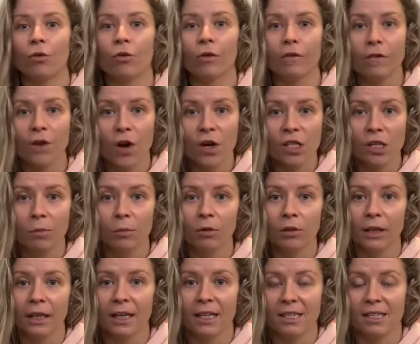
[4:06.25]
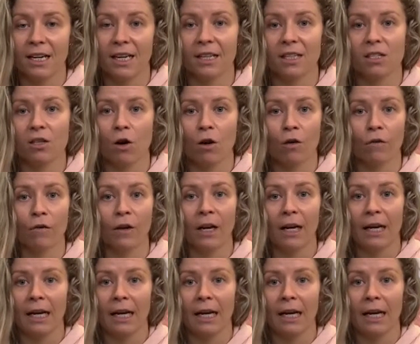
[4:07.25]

reversible in a sense of